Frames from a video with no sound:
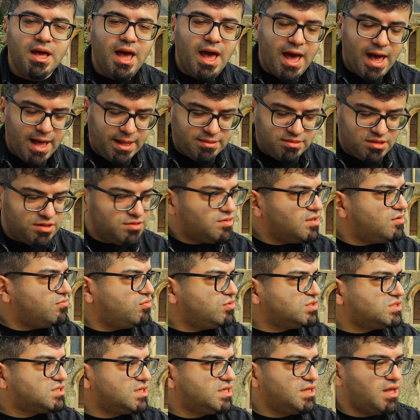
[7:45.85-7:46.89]
And there
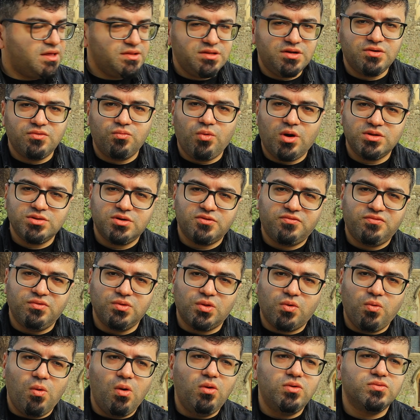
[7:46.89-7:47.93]
was another wonderful
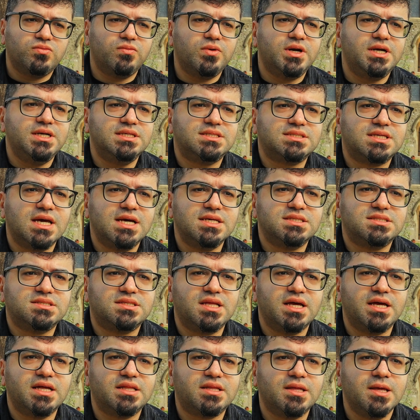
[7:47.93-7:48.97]
quote where he says
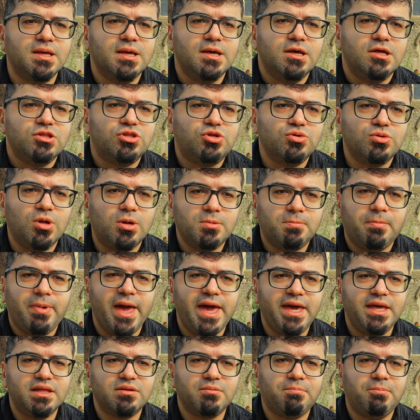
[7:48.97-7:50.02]
that, do not
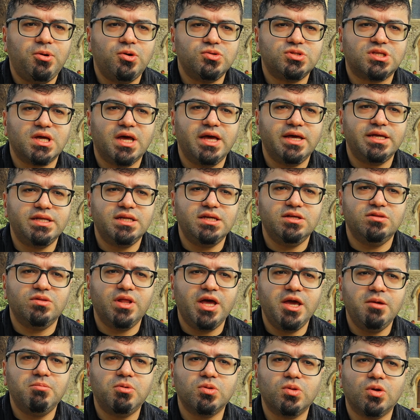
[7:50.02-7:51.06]
pay, put any
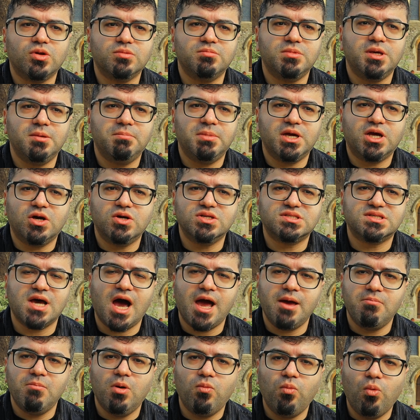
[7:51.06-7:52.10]
label on me because
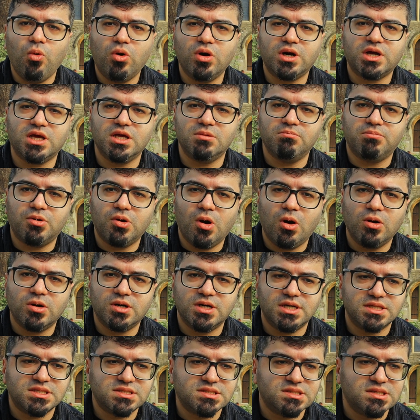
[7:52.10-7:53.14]
I'm a work in
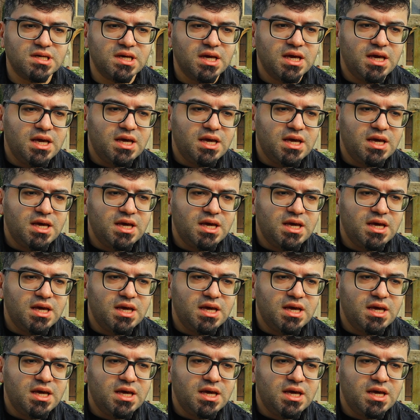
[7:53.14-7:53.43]
progress.